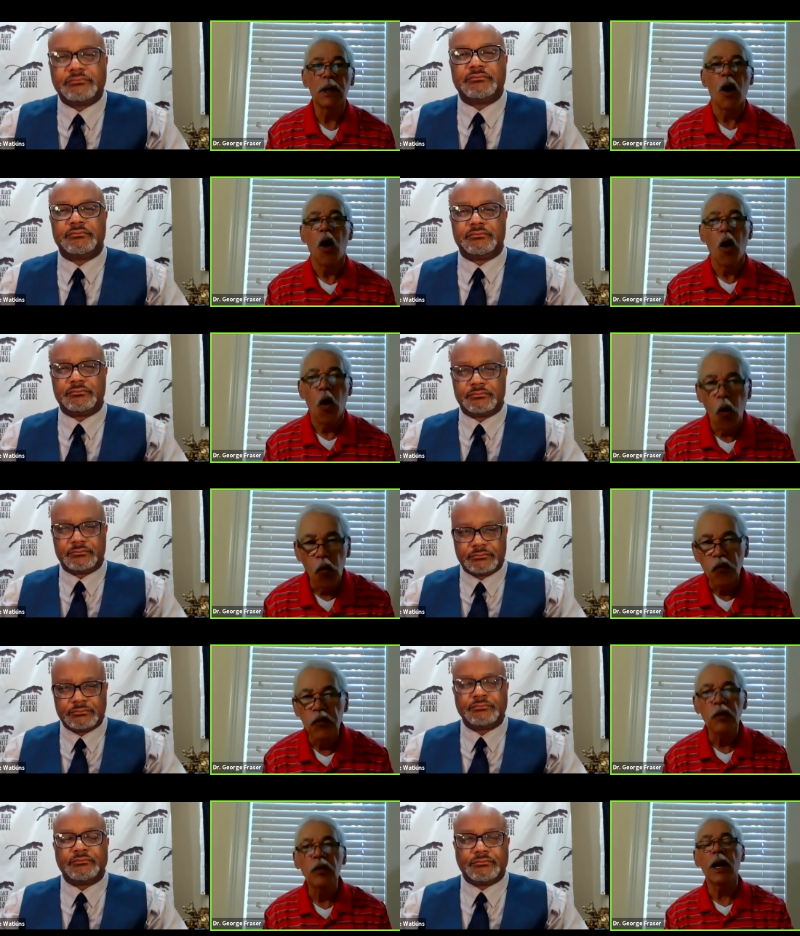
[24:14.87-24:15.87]

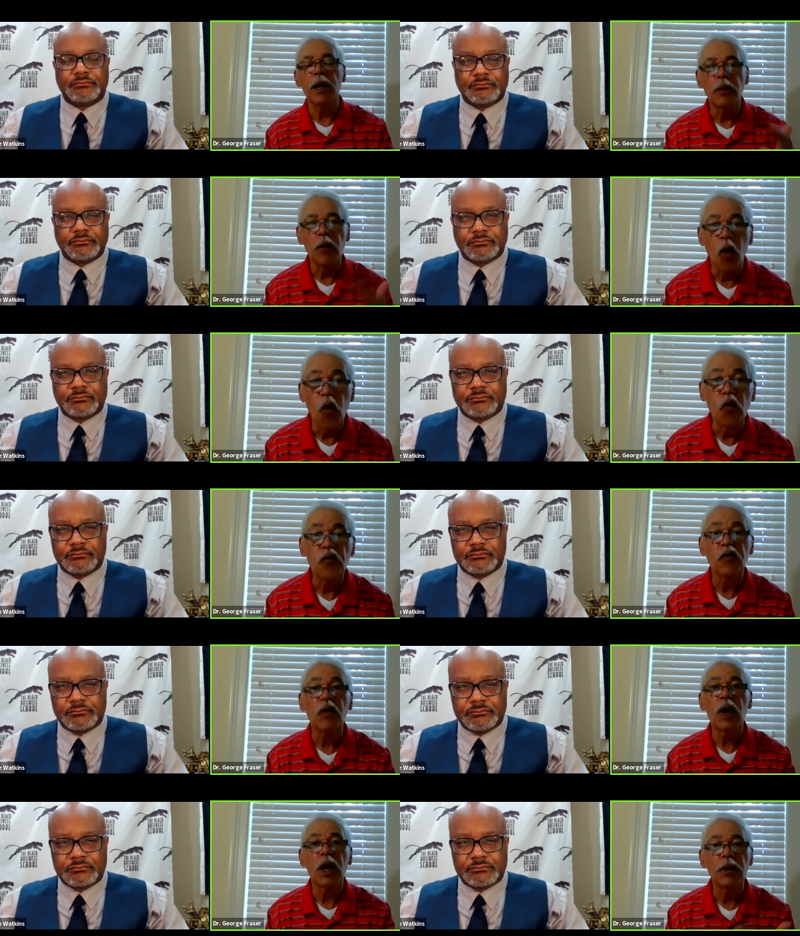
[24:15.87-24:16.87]
Speaker 1: over and
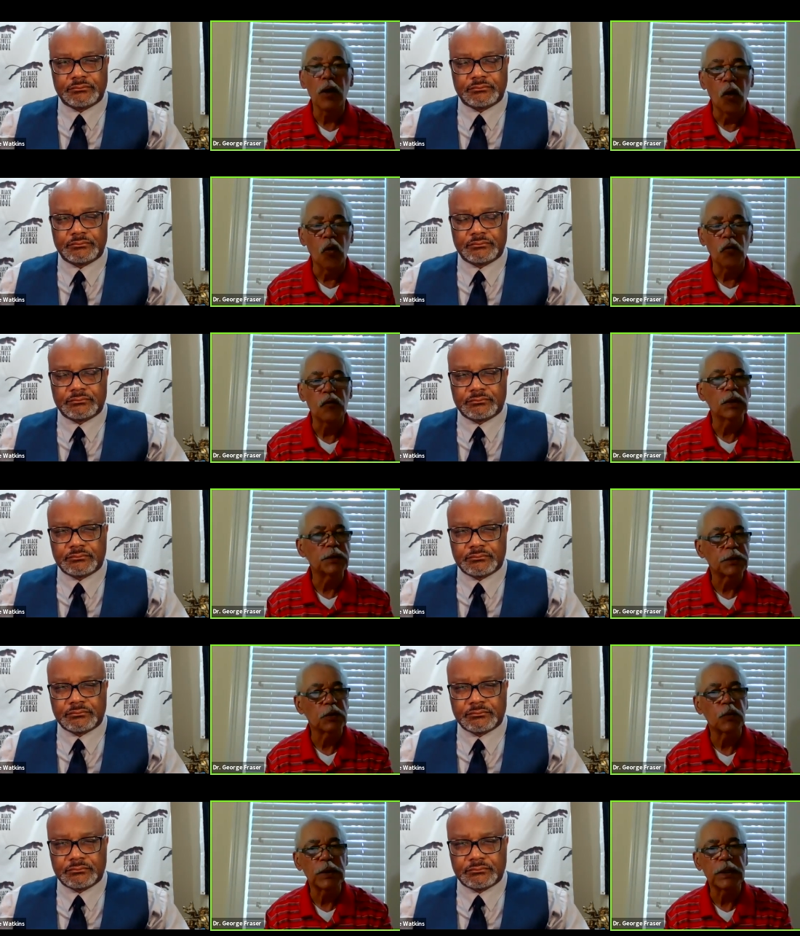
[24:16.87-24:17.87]
over and over
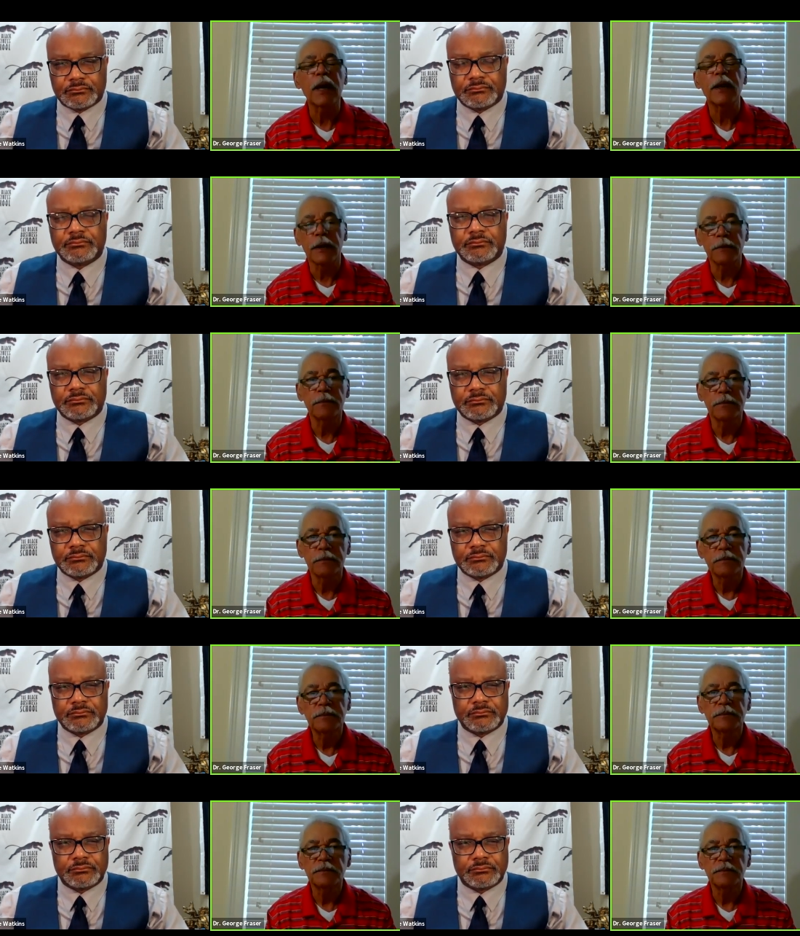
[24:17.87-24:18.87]
until we get it.
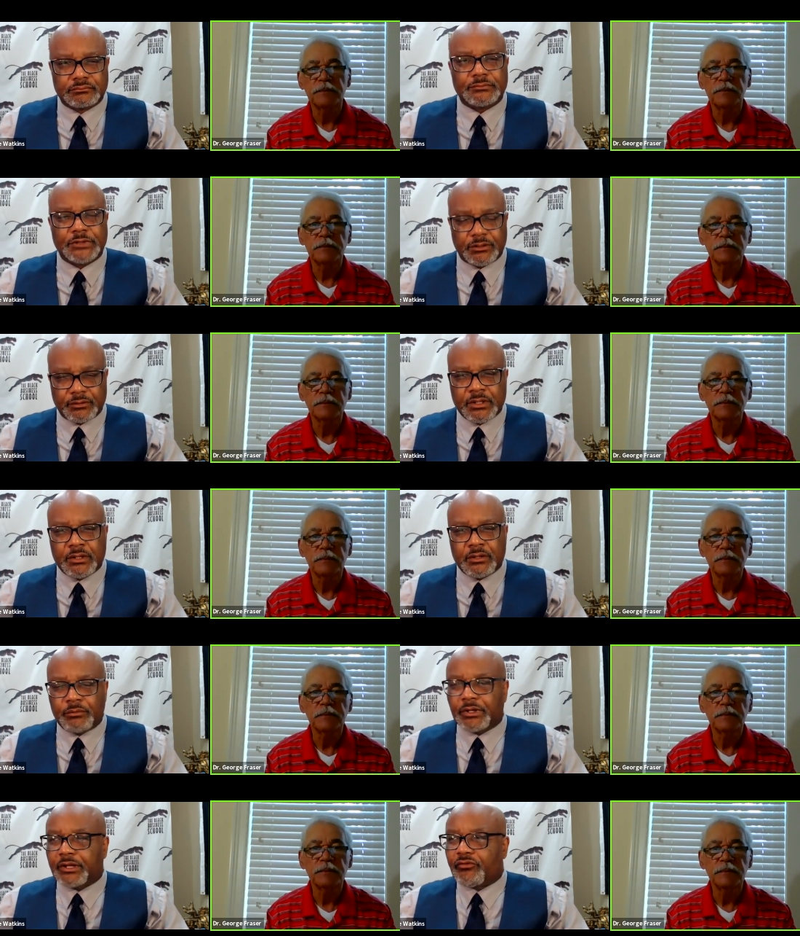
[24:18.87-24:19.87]

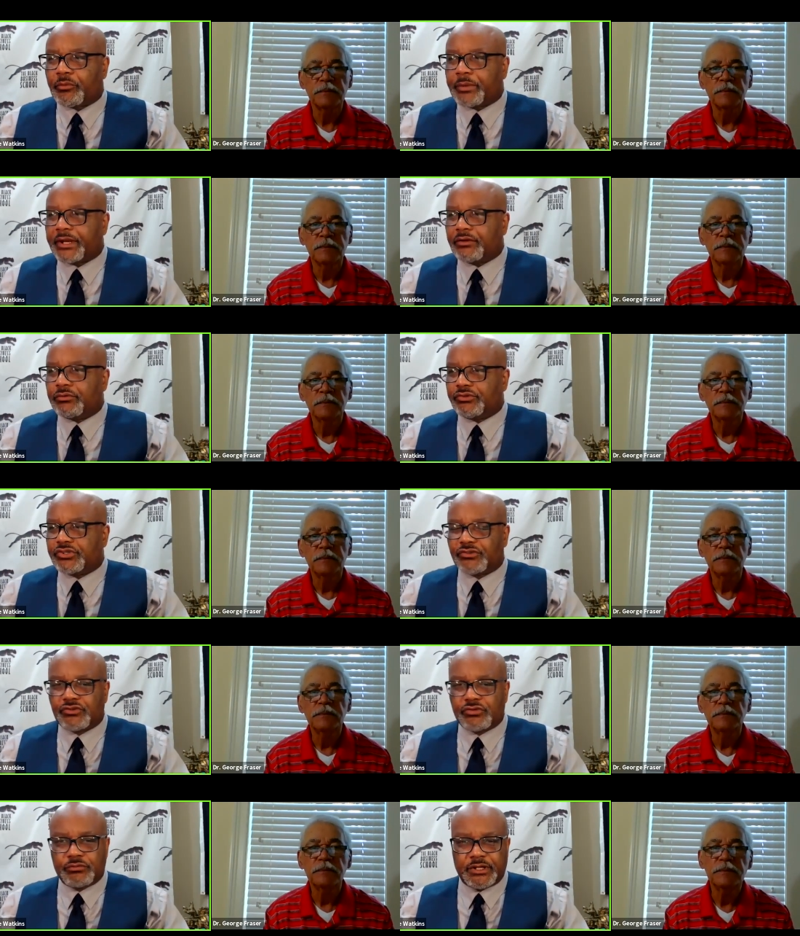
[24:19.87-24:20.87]
Well, everybody
Speaker 2: who
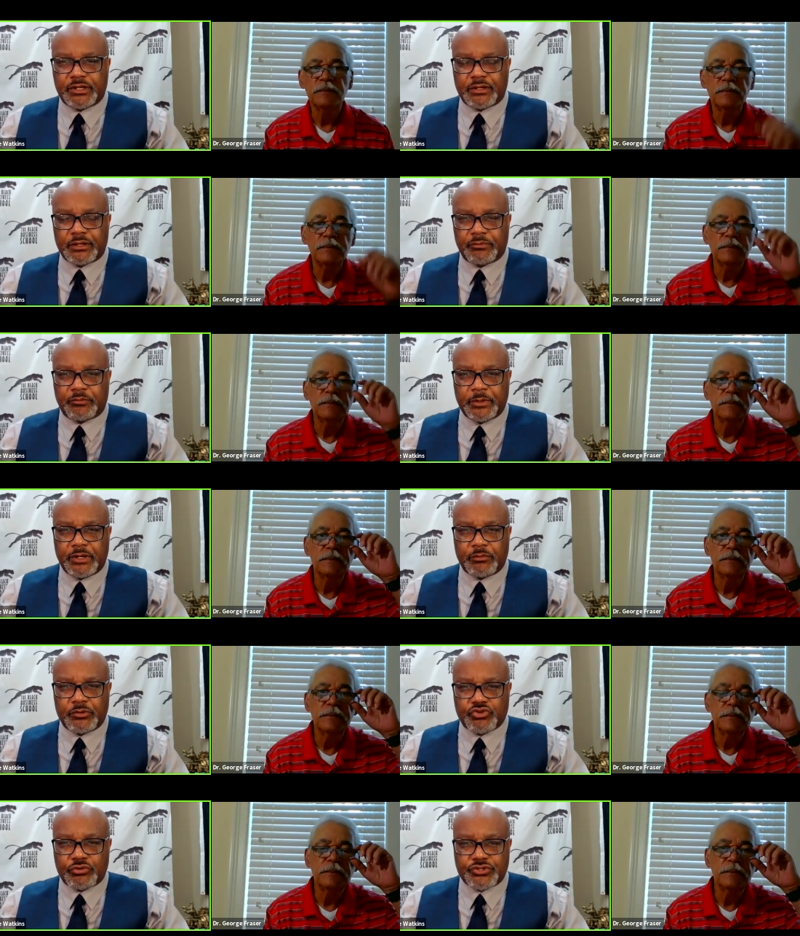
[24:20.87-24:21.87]
just tuned in, I'm speaking with
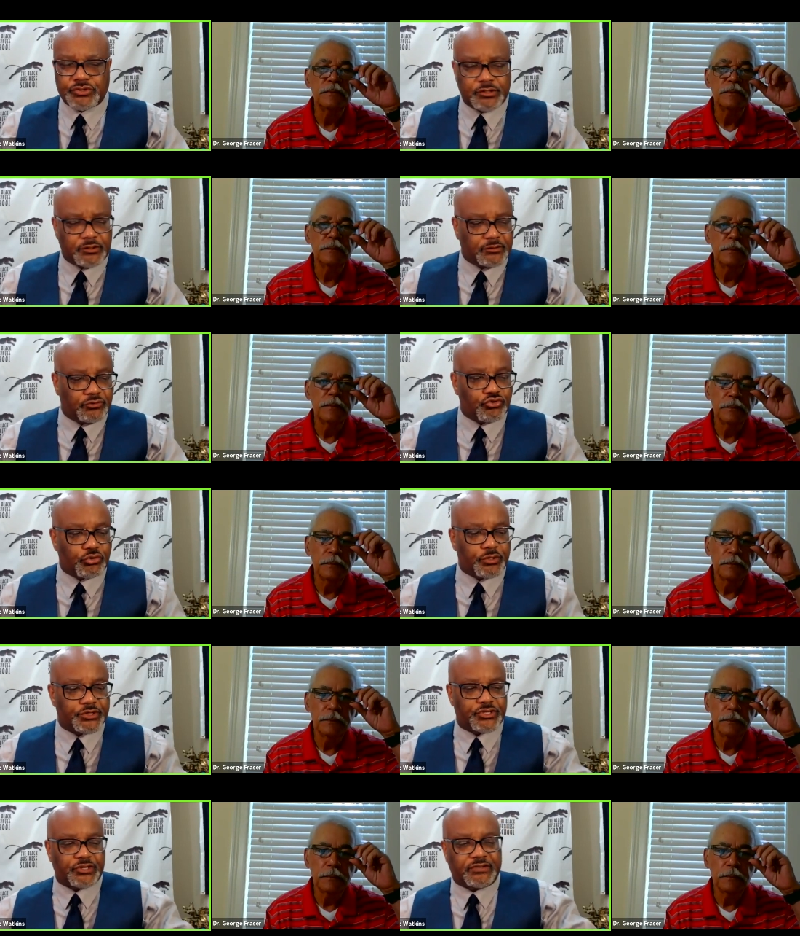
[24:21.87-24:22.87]
George
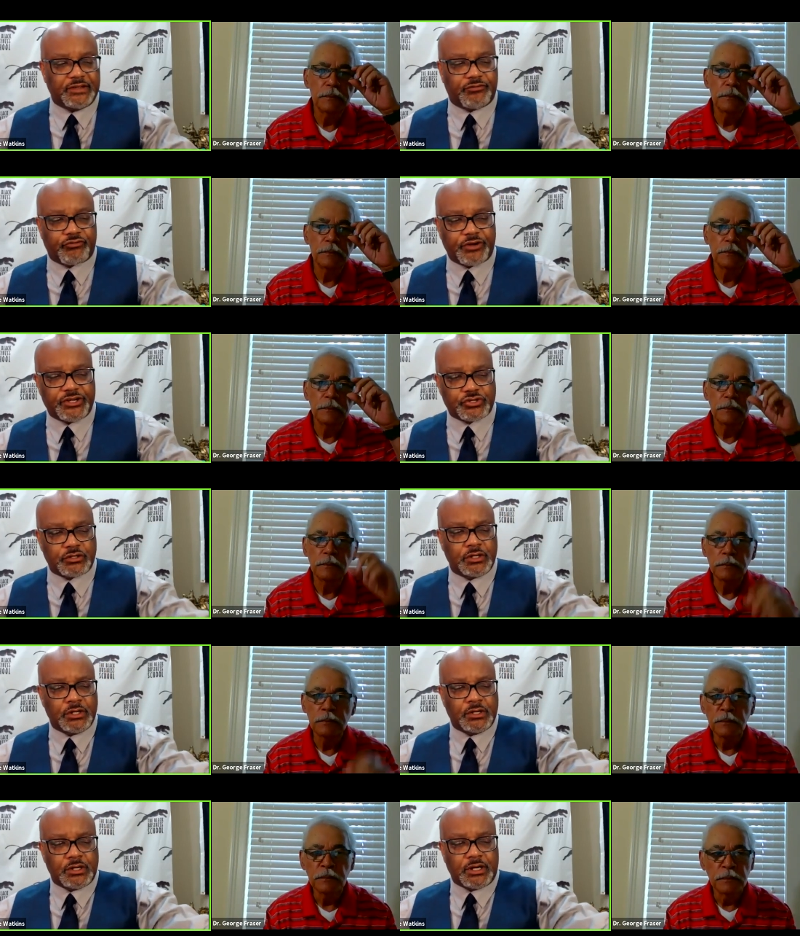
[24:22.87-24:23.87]
C. Fraser.
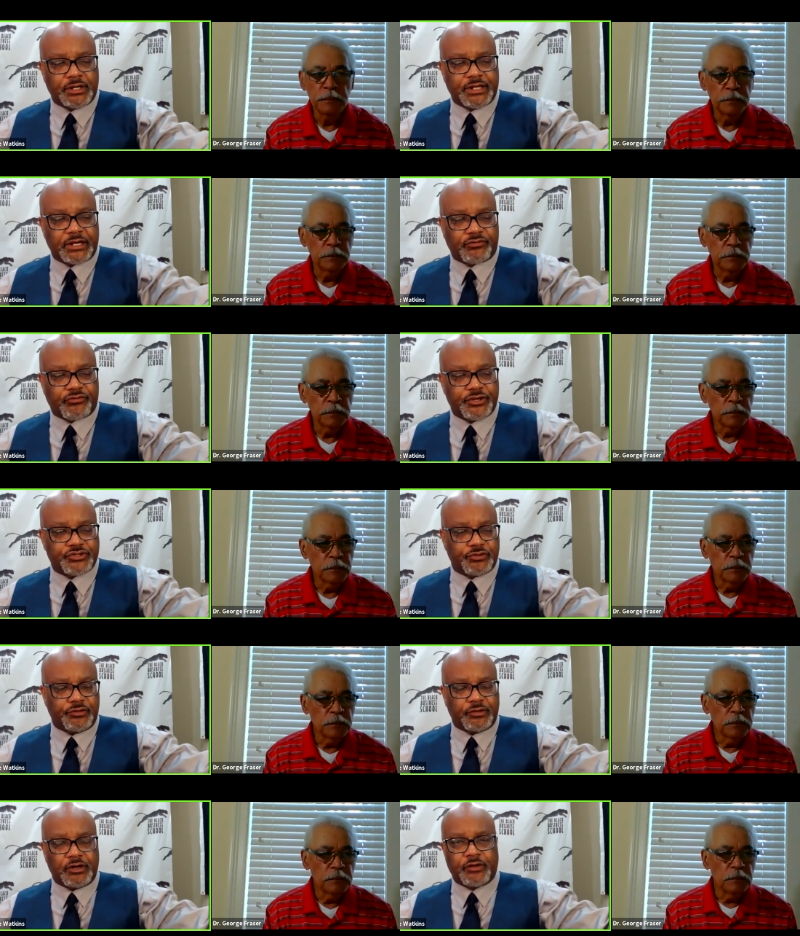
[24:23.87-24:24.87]
Dr. Fraser is
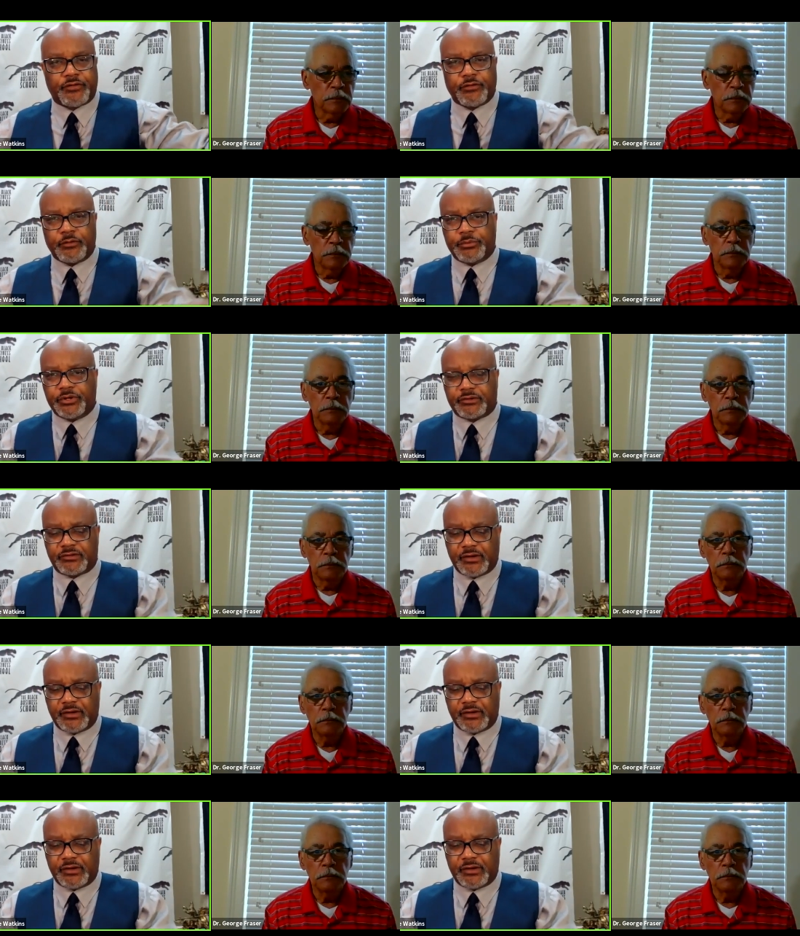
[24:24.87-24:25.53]
the author of the books